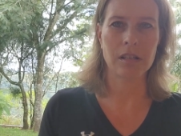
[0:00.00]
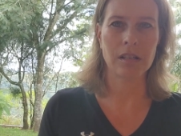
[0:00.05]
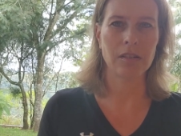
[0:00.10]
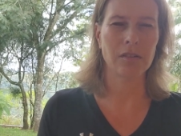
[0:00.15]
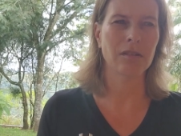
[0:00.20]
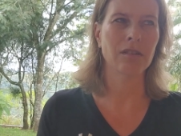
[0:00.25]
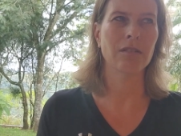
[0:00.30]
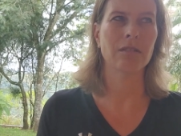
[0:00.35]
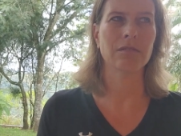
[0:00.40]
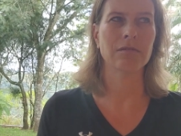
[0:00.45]
You
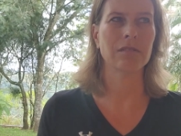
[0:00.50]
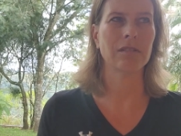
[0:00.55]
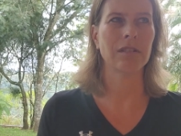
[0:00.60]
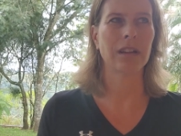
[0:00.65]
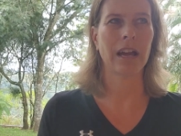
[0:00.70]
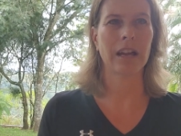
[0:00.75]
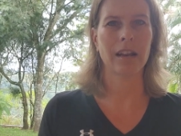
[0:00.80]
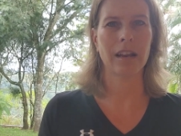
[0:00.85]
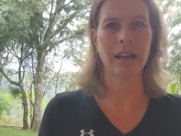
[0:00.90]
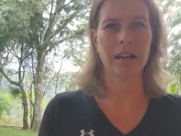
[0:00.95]
can also
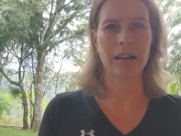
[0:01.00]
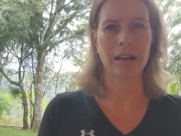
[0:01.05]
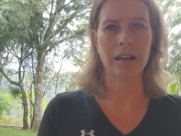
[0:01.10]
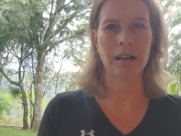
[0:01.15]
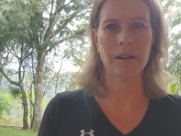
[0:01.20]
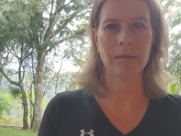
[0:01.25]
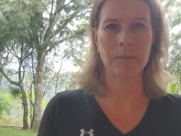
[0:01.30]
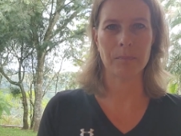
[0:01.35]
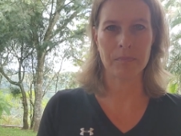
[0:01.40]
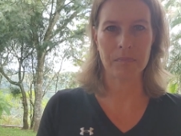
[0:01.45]
get like
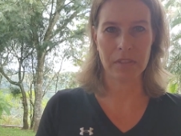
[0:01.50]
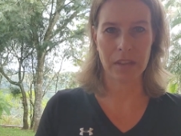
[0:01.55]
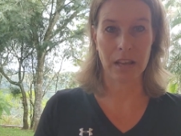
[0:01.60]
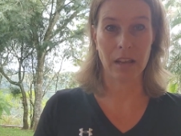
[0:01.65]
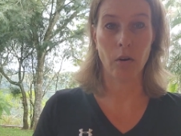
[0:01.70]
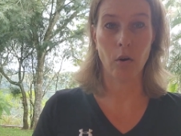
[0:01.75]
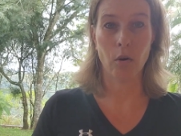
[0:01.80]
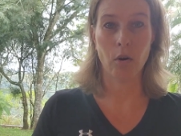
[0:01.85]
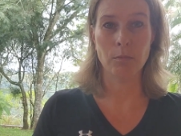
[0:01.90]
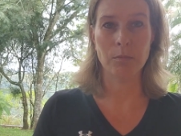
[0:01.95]
a
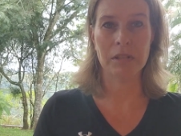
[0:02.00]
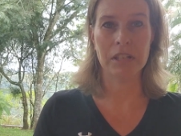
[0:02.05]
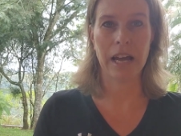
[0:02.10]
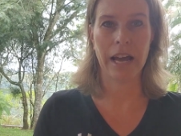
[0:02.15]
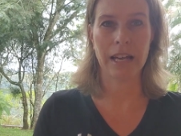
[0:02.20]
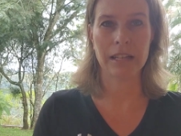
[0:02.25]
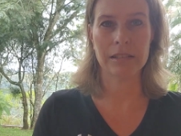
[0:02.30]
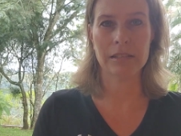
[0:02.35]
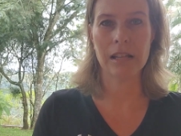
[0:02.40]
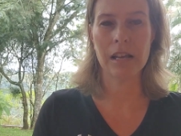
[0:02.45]
home
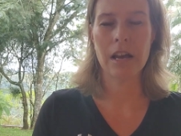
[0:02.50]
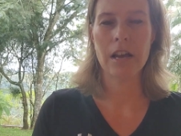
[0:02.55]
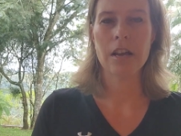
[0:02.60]
test.